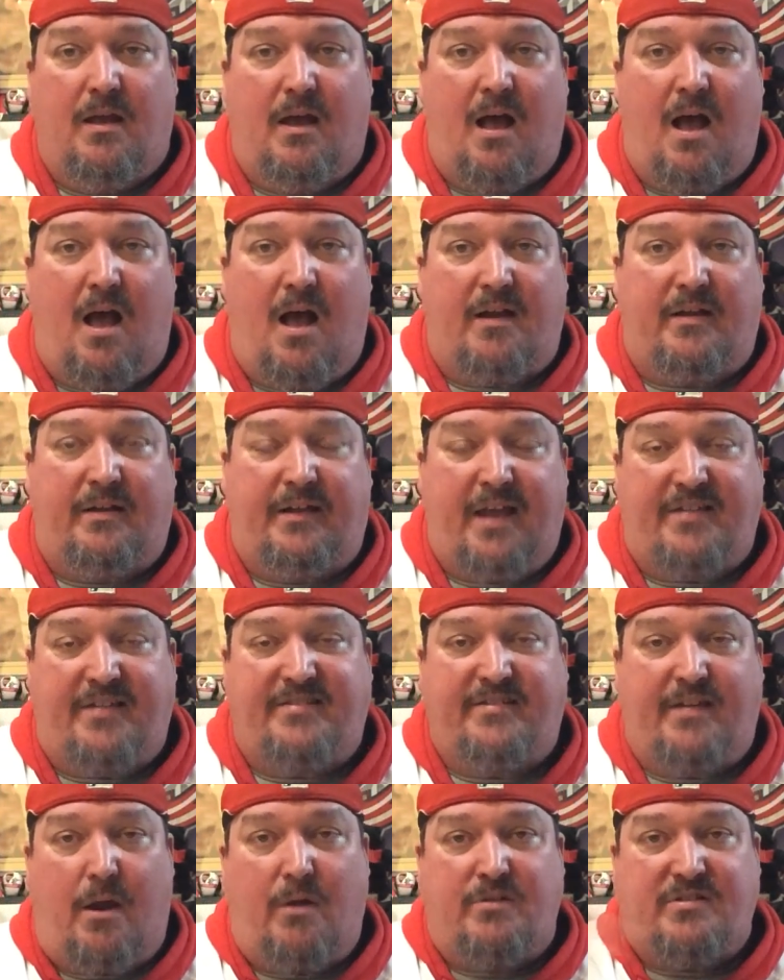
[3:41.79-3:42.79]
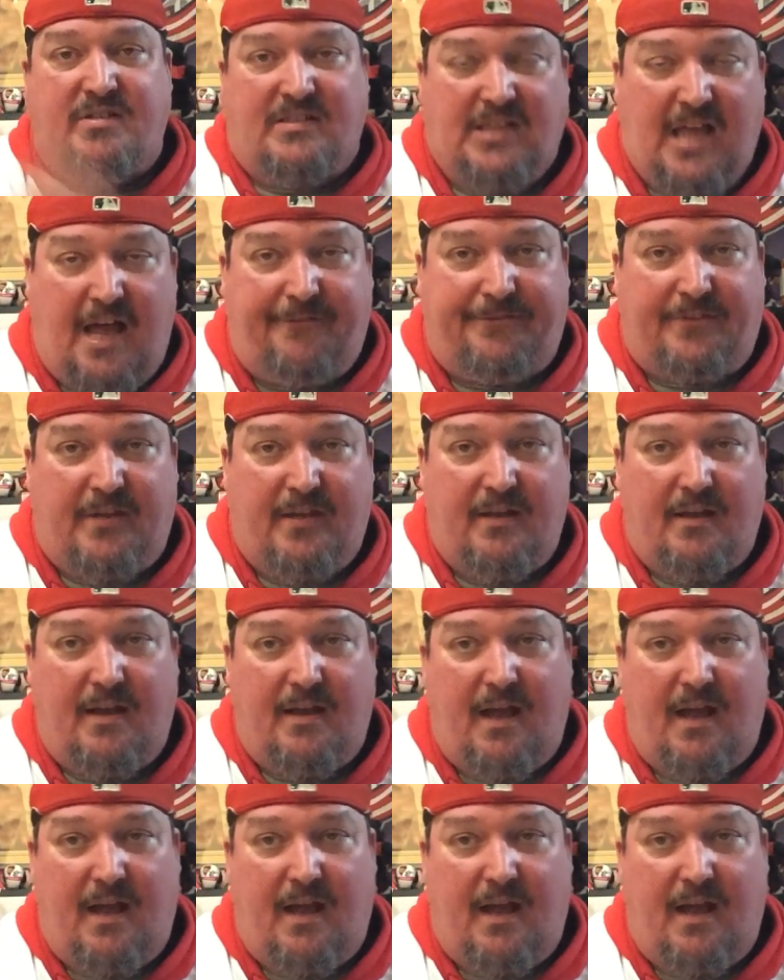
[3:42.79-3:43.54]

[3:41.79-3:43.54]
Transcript: Castellanos in left,